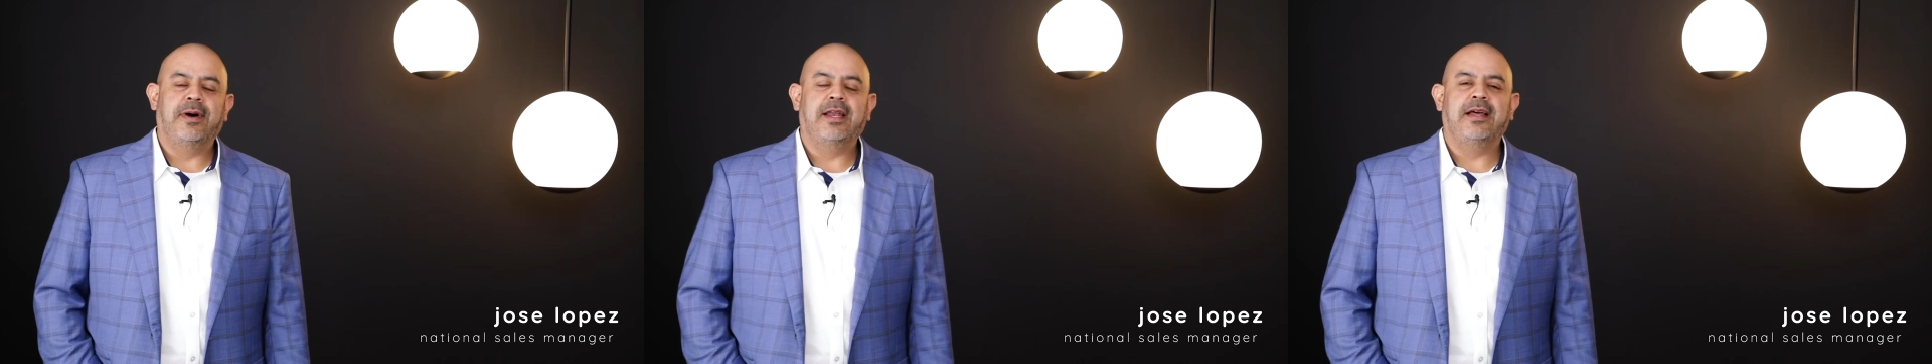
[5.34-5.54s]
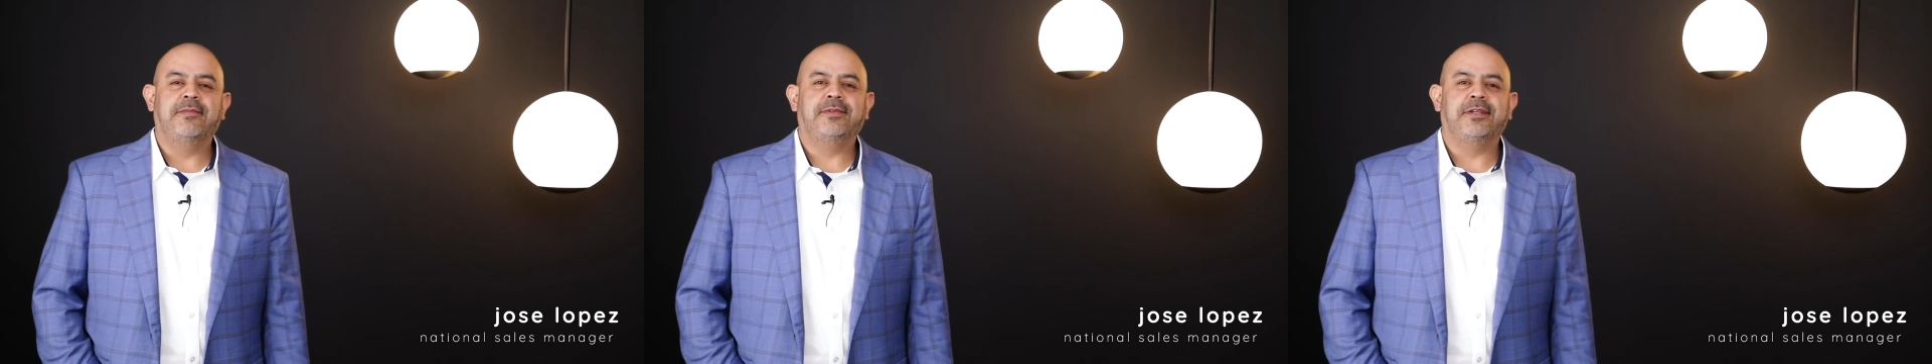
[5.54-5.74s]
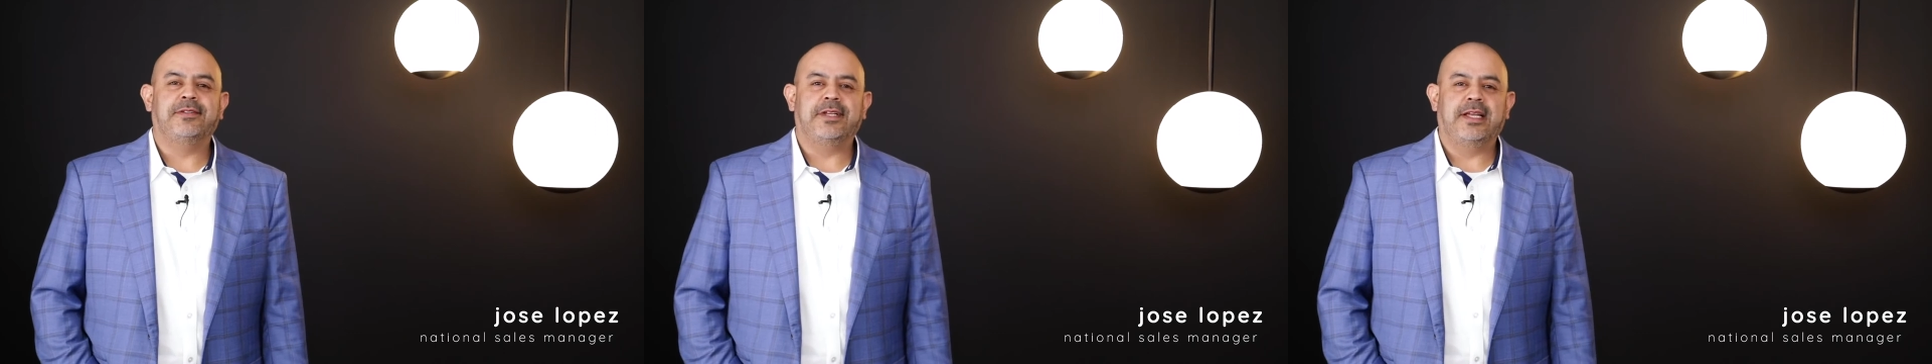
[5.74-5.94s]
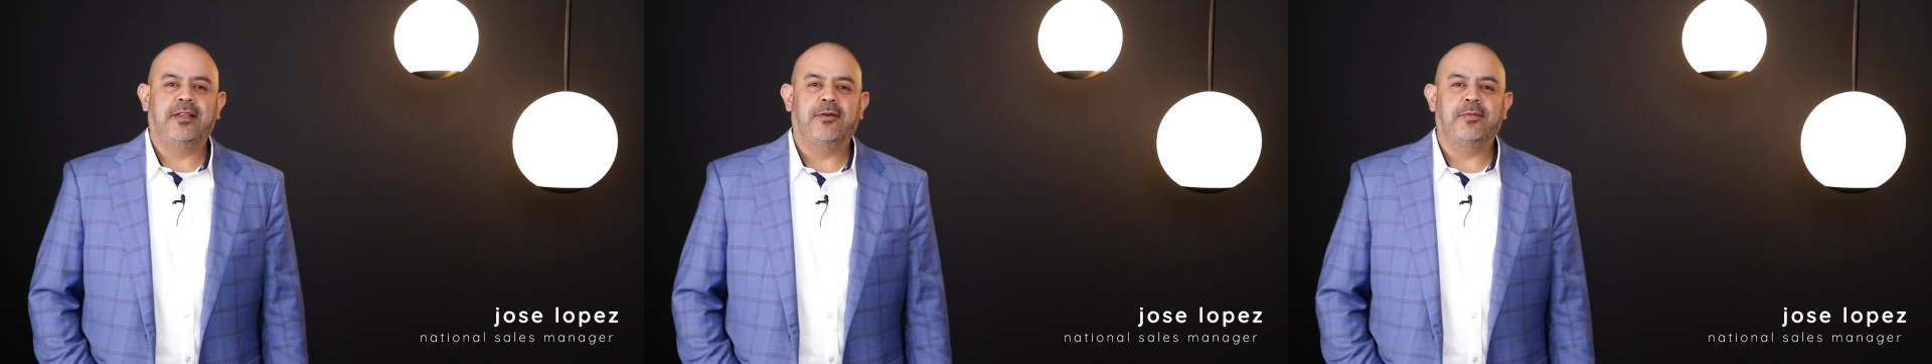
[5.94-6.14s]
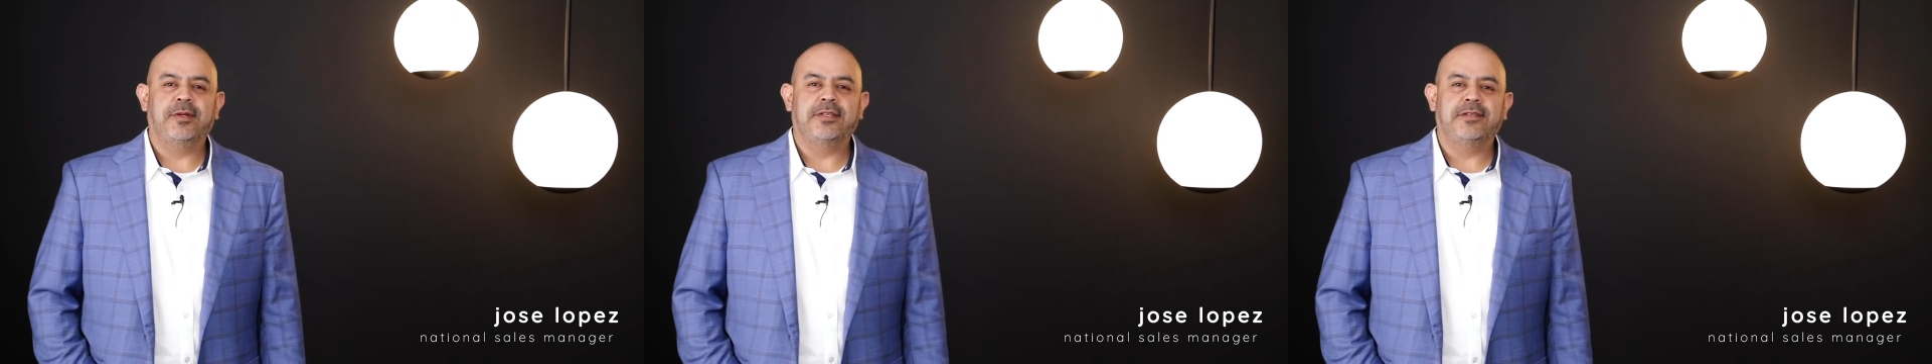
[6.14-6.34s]
my name is Jose
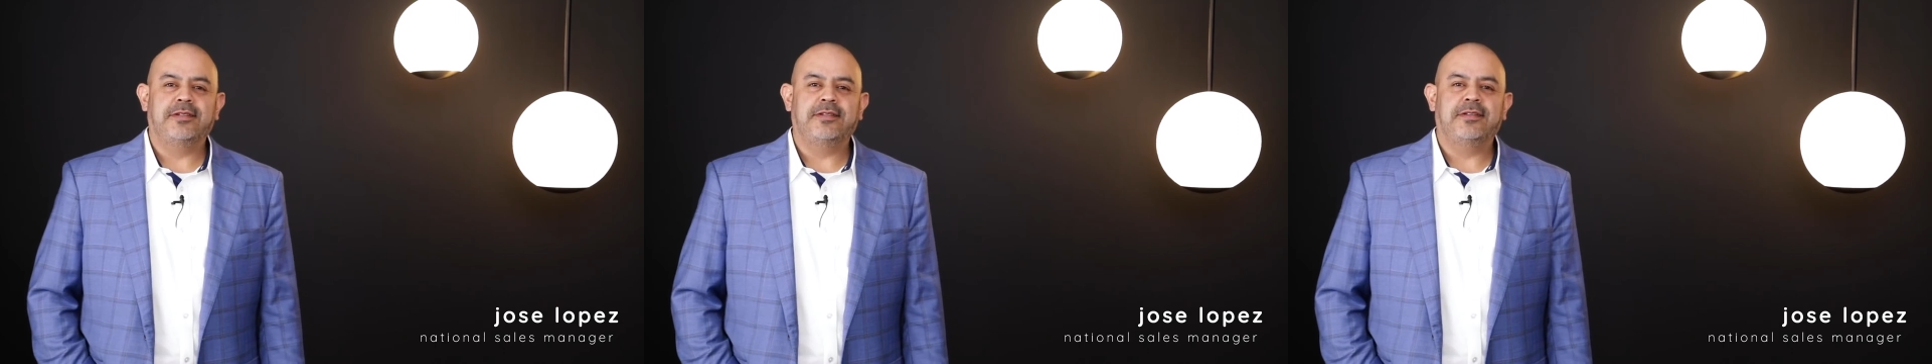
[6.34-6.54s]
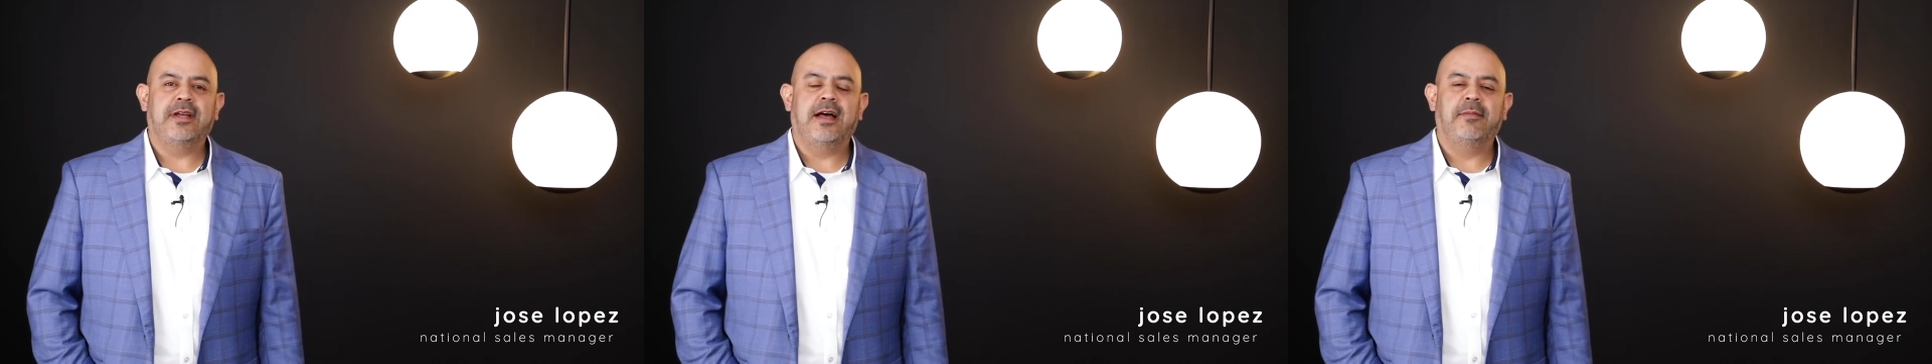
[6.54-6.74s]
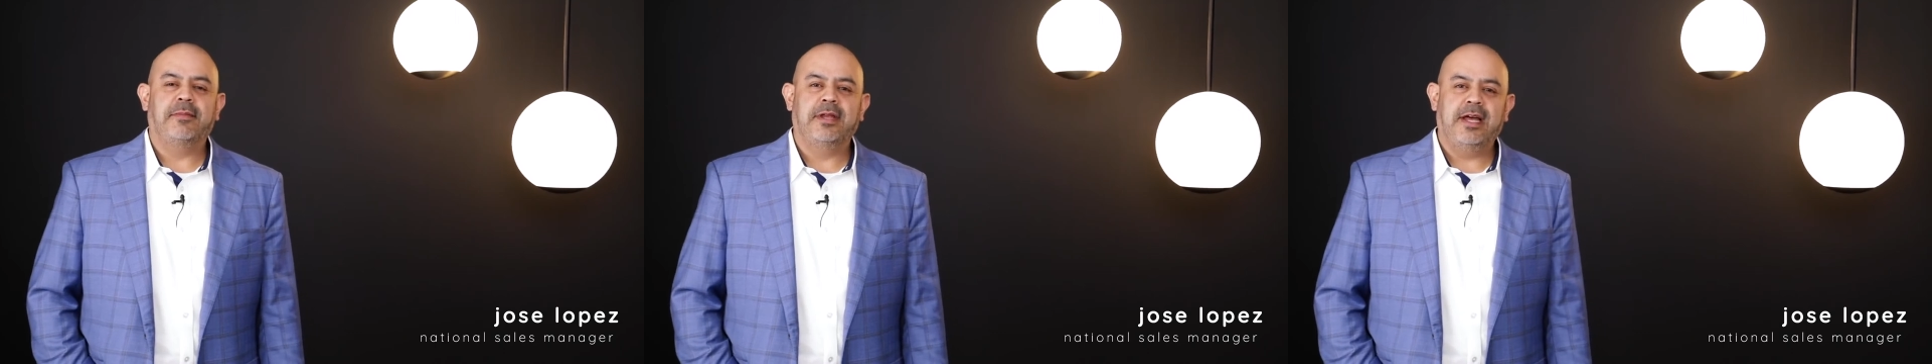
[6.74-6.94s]
Lopez. I'm the